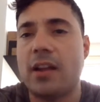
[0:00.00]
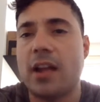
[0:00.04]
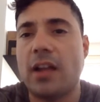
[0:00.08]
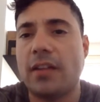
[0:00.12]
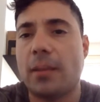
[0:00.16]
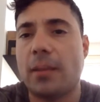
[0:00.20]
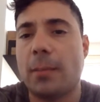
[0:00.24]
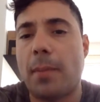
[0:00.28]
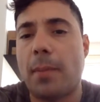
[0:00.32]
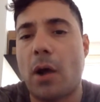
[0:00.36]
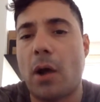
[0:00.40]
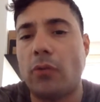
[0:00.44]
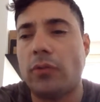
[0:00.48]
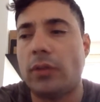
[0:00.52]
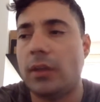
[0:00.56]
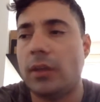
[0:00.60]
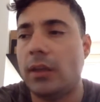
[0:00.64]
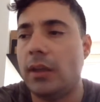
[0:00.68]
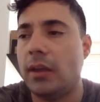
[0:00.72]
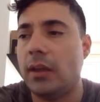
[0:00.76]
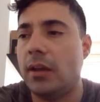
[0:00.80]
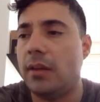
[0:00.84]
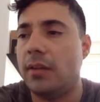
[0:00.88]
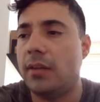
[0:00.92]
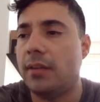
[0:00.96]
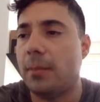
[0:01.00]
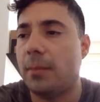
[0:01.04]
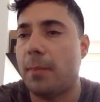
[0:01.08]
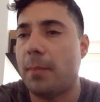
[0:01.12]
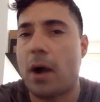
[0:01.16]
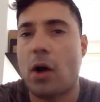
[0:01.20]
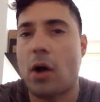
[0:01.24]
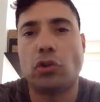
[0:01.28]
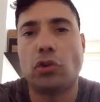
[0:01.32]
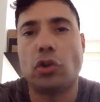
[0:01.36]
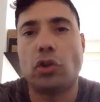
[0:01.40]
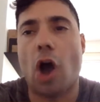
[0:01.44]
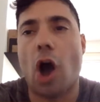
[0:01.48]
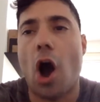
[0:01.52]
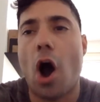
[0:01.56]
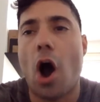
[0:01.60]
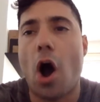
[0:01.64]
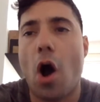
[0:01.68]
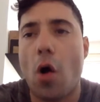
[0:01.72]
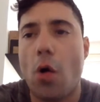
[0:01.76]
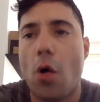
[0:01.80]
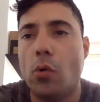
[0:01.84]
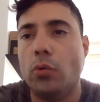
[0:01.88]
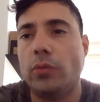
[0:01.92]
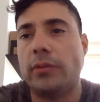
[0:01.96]
not about the English, it's about
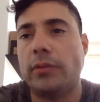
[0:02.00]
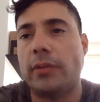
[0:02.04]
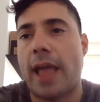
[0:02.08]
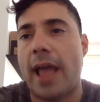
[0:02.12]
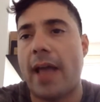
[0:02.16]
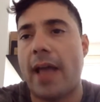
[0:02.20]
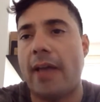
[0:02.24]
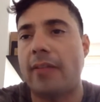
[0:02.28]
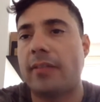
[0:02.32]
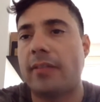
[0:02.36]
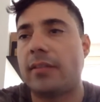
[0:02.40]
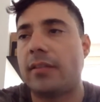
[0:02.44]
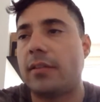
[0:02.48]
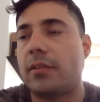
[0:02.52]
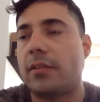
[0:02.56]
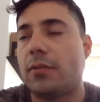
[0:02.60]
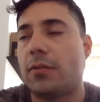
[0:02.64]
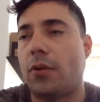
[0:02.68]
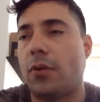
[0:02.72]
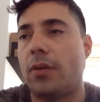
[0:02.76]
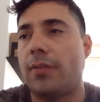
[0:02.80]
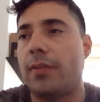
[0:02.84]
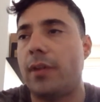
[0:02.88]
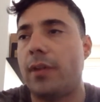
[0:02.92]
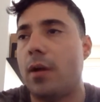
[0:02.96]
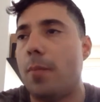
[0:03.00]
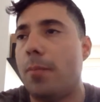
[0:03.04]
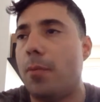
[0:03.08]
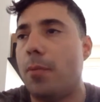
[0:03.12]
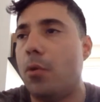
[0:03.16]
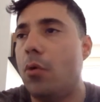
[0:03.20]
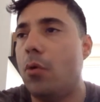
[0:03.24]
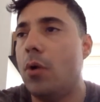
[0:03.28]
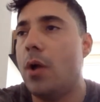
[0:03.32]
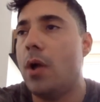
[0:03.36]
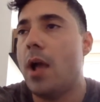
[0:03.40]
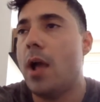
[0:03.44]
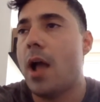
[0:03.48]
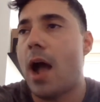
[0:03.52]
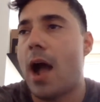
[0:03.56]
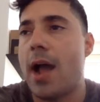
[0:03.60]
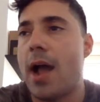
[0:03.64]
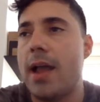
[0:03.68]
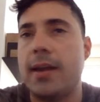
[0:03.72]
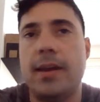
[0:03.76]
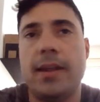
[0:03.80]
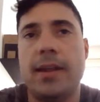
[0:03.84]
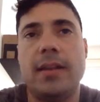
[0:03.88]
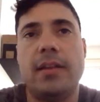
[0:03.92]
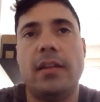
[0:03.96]
all tasks. For example,
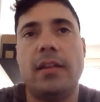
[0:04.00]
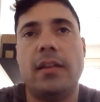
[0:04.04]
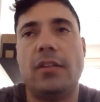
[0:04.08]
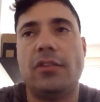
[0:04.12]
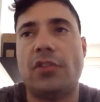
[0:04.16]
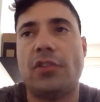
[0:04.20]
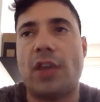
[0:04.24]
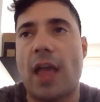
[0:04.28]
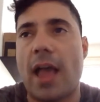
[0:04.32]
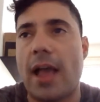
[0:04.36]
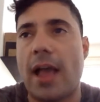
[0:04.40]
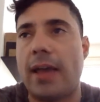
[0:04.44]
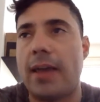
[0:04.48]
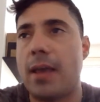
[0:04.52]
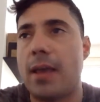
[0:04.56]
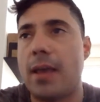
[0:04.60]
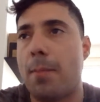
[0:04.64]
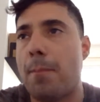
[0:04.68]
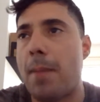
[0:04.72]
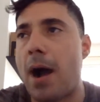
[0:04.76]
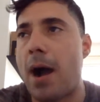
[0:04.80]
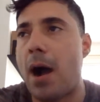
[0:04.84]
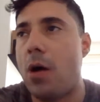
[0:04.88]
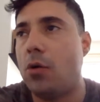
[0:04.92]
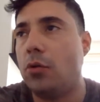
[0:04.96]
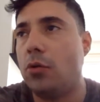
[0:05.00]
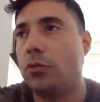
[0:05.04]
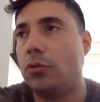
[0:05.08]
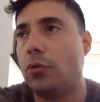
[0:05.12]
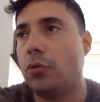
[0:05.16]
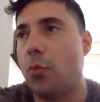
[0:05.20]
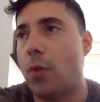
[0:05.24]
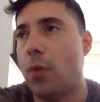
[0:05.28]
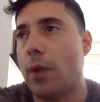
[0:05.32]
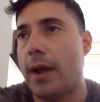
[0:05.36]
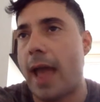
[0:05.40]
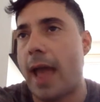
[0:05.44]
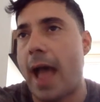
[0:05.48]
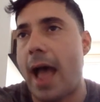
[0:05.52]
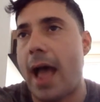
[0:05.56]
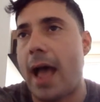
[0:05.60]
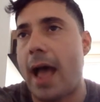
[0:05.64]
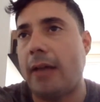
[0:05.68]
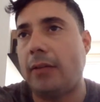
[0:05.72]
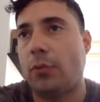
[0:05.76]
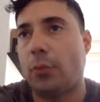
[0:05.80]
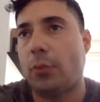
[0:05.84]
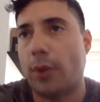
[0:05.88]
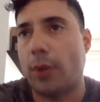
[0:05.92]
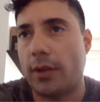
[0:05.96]
I need to check about one
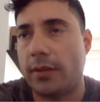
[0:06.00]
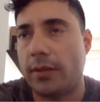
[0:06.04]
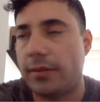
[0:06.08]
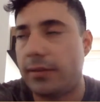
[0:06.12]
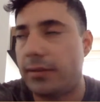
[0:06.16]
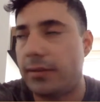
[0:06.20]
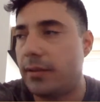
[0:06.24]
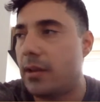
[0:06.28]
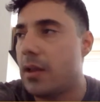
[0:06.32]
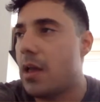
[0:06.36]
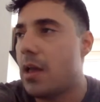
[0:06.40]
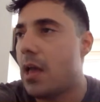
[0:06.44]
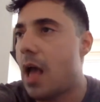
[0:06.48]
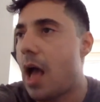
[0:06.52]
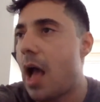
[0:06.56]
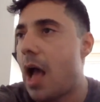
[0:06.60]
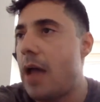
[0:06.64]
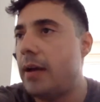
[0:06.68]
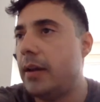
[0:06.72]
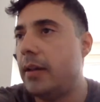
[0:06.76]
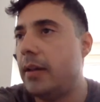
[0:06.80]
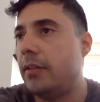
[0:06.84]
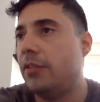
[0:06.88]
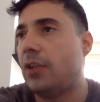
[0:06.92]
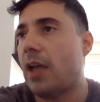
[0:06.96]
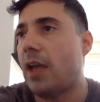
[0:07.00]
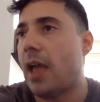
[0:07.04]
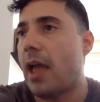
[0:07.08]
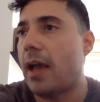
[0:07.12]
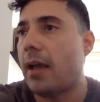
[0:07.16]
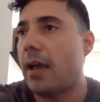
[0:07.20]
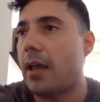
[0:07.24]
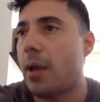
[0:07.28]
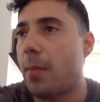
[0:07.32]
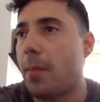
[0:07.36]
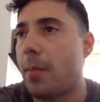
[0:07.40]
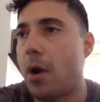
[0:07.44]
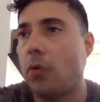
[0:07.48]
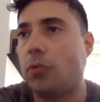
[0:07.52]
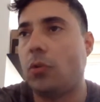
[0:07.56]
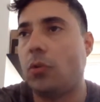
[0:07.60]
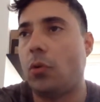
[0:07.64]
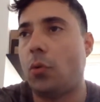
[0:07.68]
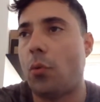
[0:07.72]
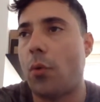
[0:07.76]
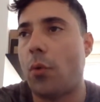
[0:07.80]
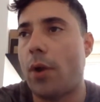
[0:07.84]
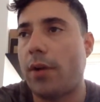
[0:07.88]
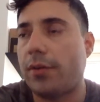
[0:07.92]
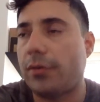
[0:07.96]
address. I need to check about
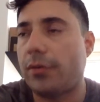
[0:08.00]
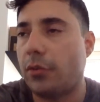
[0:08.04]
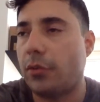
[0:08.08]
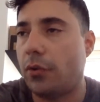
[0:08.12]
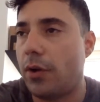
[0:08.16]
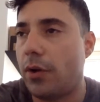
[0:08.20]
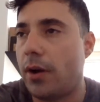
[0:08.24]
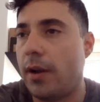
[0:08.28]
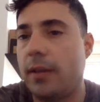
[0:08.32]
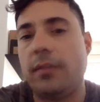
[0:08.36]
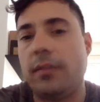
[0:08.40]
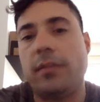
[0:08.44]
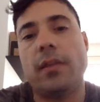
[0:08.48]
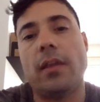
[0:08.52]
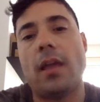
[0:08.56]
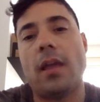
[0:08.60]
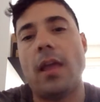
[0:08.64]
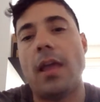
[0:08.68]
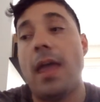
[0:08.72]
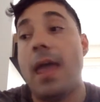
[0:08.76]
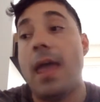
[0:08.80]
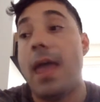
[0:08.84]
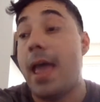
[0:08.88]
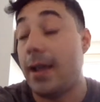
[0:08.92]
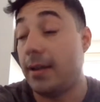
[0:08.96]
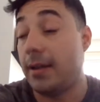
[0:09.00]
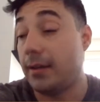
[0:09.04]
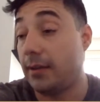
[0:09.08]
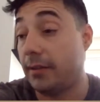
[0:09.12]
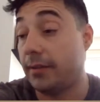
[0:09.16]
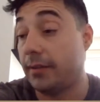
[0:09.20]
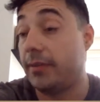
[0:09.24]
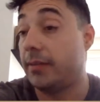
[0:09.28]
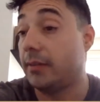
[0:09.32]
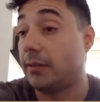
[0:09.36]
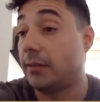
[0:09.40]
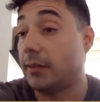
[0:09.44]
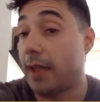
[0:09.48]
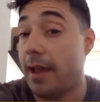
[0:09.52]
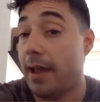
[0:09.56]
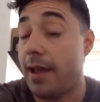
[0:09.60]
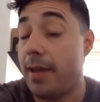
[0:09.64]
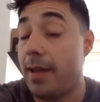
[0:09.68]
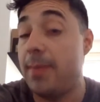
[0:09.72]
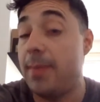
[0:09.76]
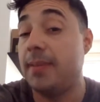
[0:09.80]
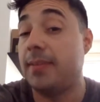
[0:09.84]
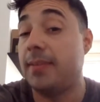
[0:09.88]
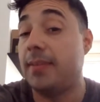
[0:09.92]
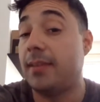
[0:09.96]
a restaurant, and
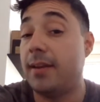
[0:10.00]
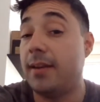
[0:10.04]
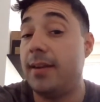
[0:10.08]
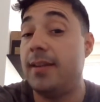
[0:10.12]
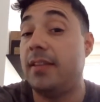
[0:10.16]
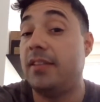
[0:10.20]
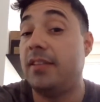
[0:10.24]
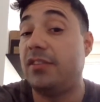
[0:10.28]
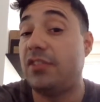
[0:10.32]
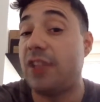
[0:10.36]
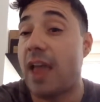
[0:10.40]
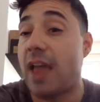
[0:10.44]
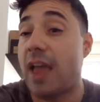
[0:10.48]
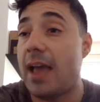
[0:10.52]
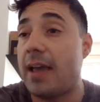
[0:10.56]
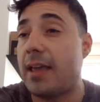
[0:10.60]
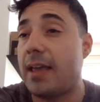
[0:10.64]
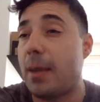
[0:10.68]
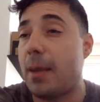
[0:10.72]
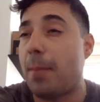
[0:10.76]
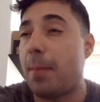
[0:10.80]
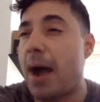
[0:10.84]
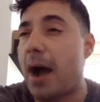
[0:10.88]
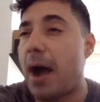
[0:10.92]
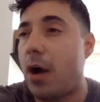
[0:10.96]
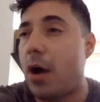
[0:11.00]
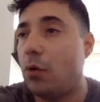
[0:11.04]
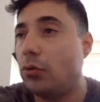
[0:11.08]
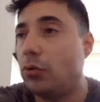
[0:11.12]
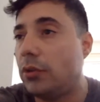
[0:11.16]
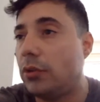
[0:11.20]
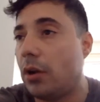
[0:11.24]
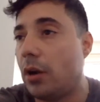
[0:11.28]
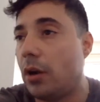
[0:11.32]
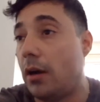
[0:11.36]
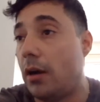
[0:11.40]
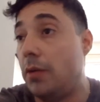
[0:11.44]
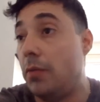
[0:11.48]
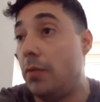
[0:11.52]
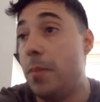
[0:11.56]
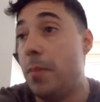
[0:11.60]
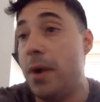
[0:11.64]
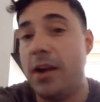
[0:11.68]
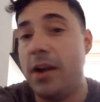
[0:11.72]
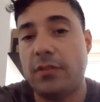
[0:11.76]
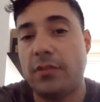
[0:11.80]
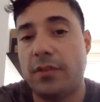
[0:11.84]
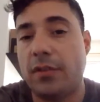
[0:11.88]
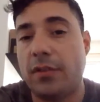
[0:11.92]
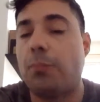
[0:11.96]
sometimes I need to check about
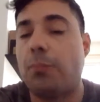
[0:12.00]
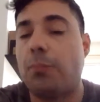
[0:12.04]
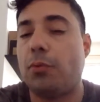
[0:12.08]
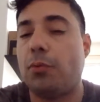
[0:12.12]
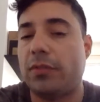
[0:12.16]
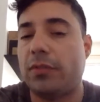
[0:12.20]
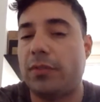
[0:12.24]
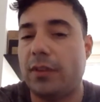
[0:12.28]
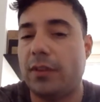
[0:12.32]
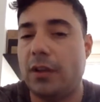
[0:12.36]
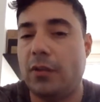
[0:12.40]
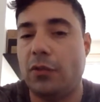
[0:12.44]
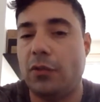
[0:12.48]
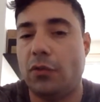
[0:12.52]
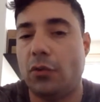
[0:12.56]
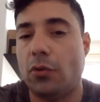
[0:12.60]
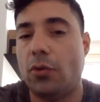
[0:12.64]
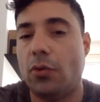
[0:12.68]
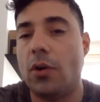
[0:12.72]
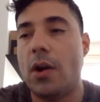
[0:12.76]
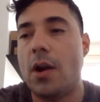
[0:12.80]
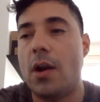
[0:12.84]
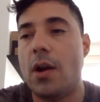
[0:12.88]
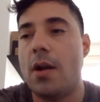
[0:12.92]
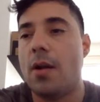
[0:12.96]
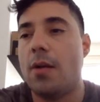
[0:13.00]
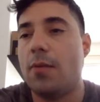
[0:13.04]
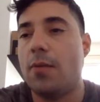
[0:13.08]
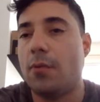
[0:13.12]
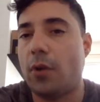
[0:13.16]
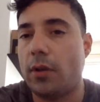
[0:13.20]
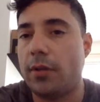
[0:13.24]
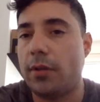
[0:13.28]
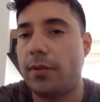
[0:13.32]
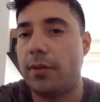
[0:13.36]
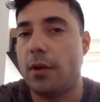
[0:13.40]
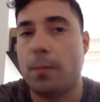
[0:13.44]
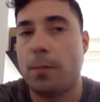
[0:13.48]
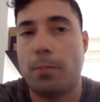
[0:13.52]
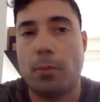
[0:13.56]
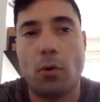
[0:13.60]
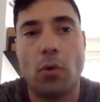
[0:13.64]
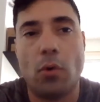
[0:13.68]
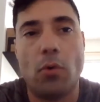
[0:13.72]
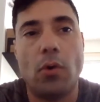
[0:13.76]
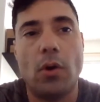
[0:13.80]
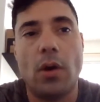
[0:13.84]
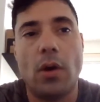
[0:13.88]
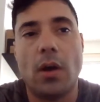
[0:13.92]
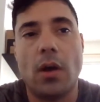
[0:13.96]
emergency procedure. For
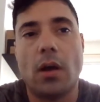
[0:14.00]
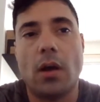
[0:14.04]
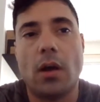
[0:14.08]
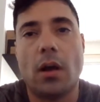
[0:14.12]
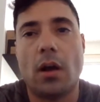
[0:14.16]
example,